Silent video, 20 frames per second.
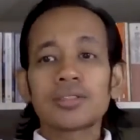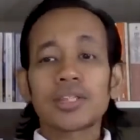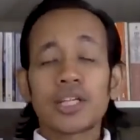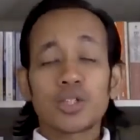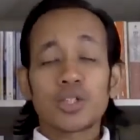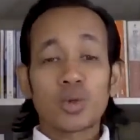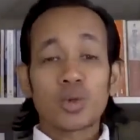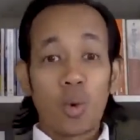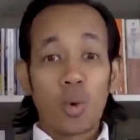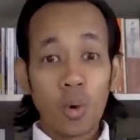
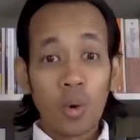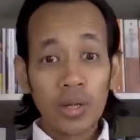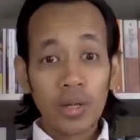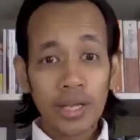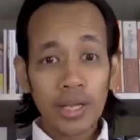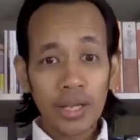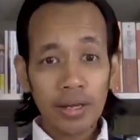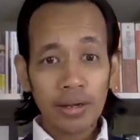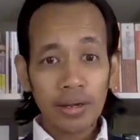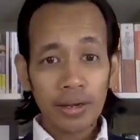Try to
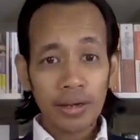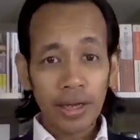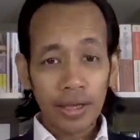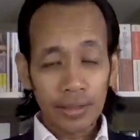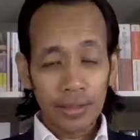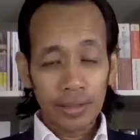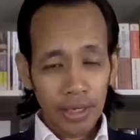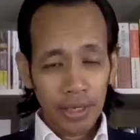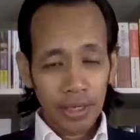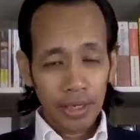hold it
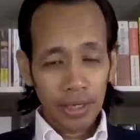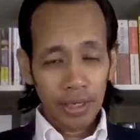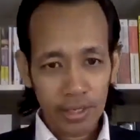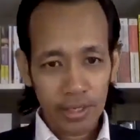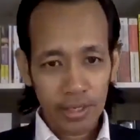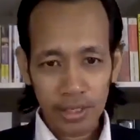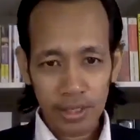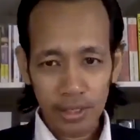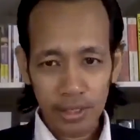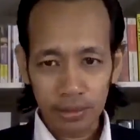and then you
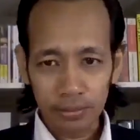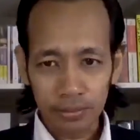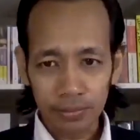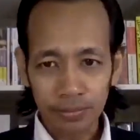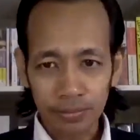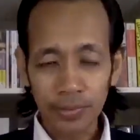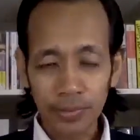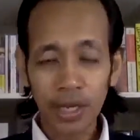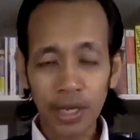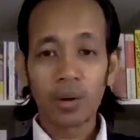exhale.
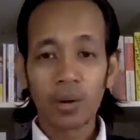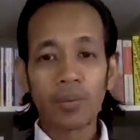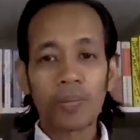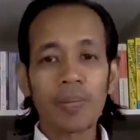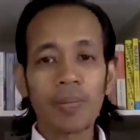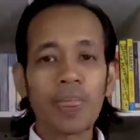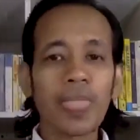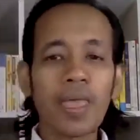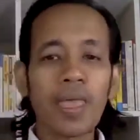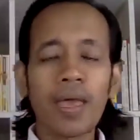Now,
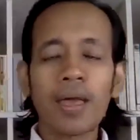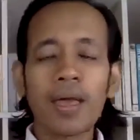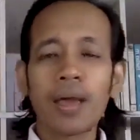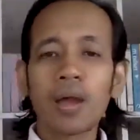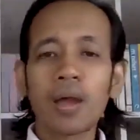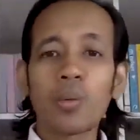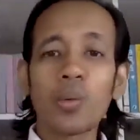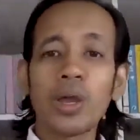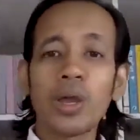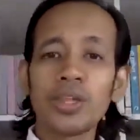
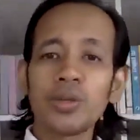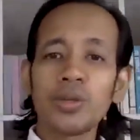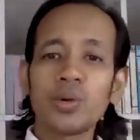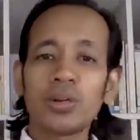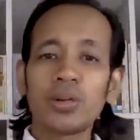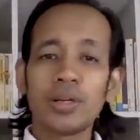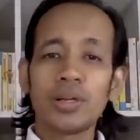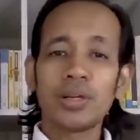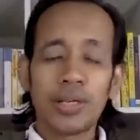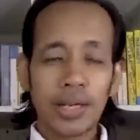when
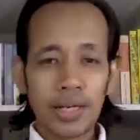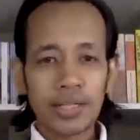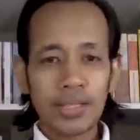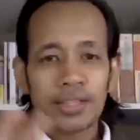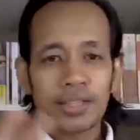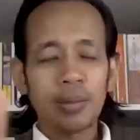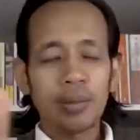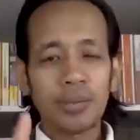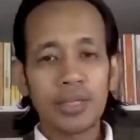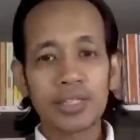you another
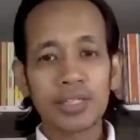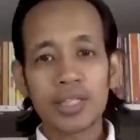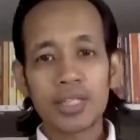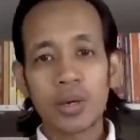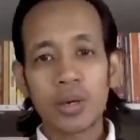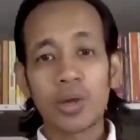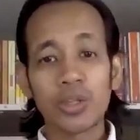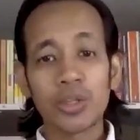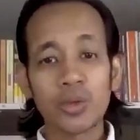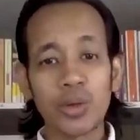tip is
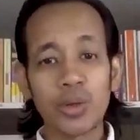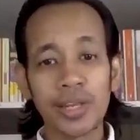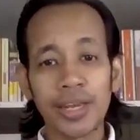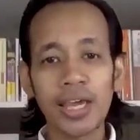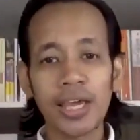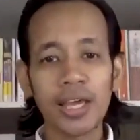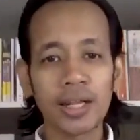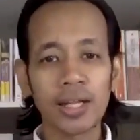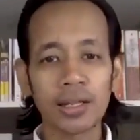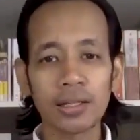that when you
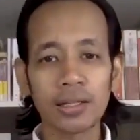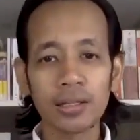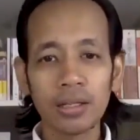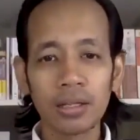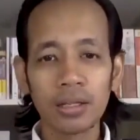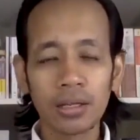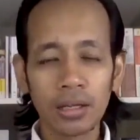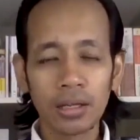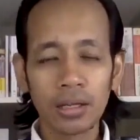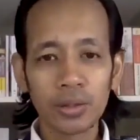inhale,
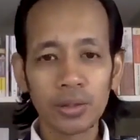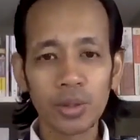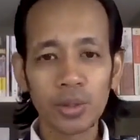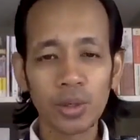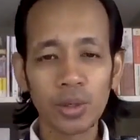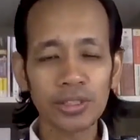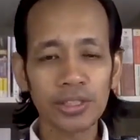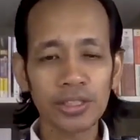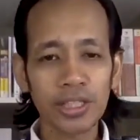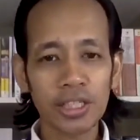
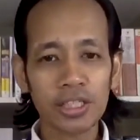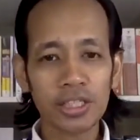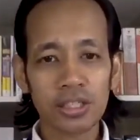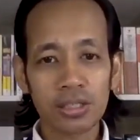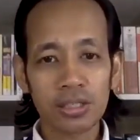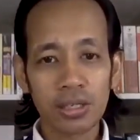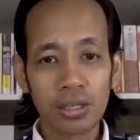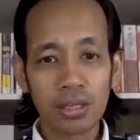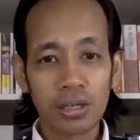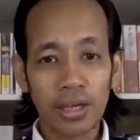don't
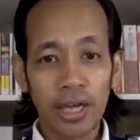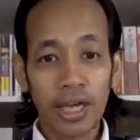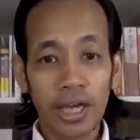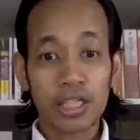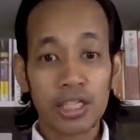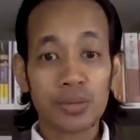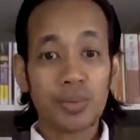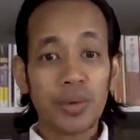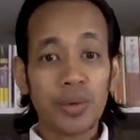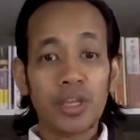just
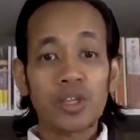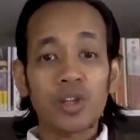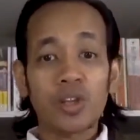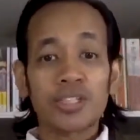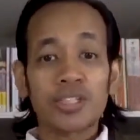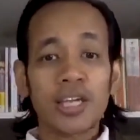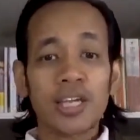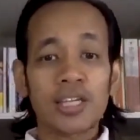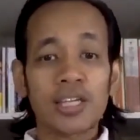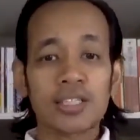expand
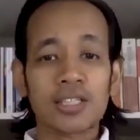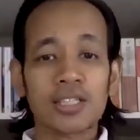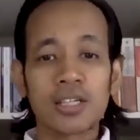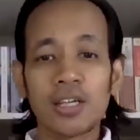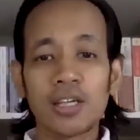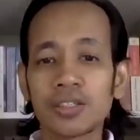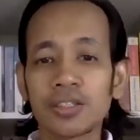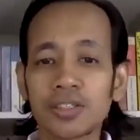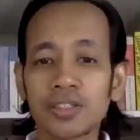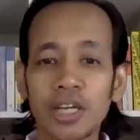your chest.
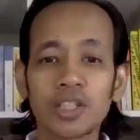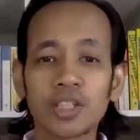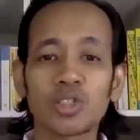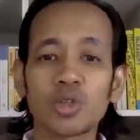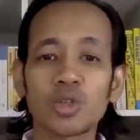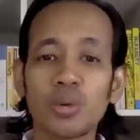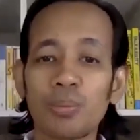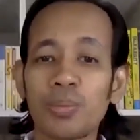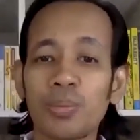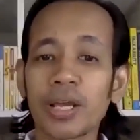Try
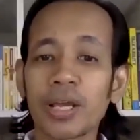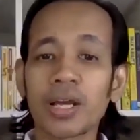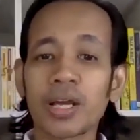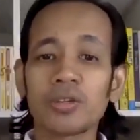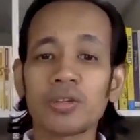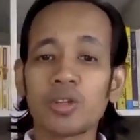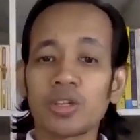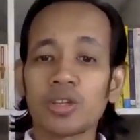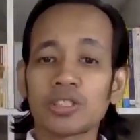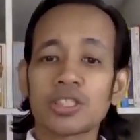to bring
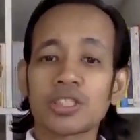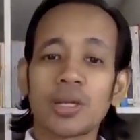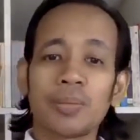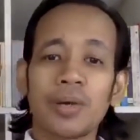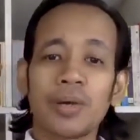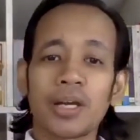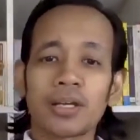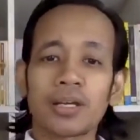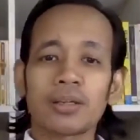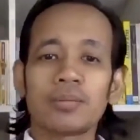out your
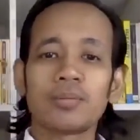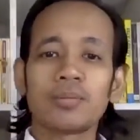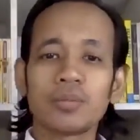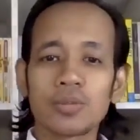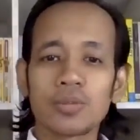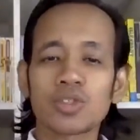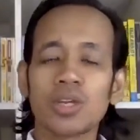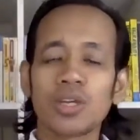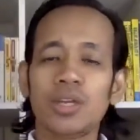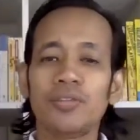stomach.
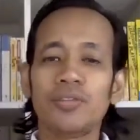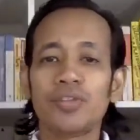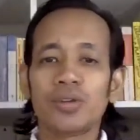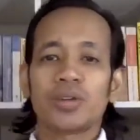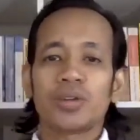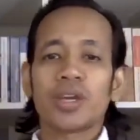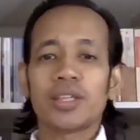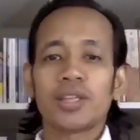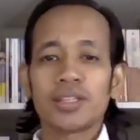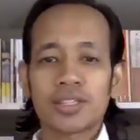So if
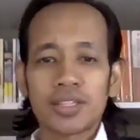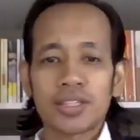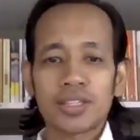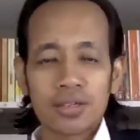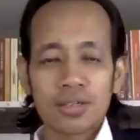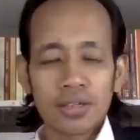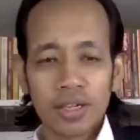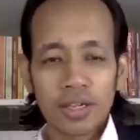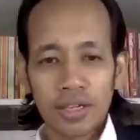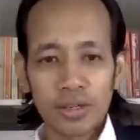you can,
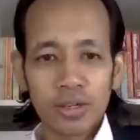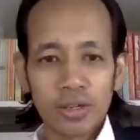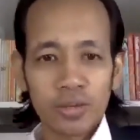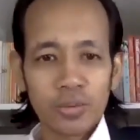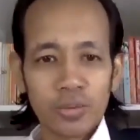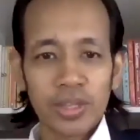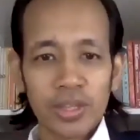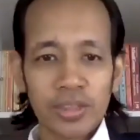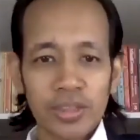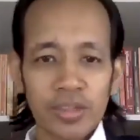I don't
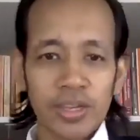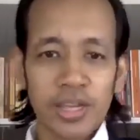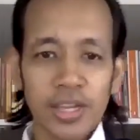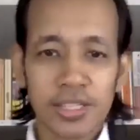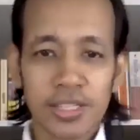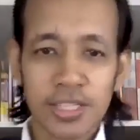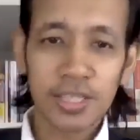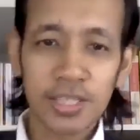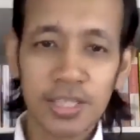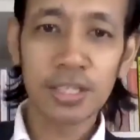know if they can
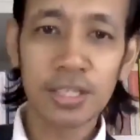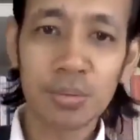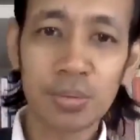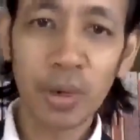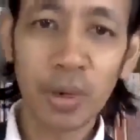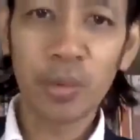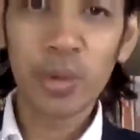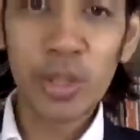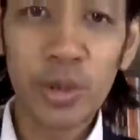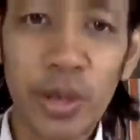see this,
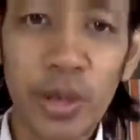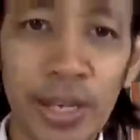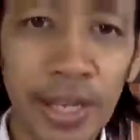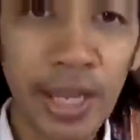but when you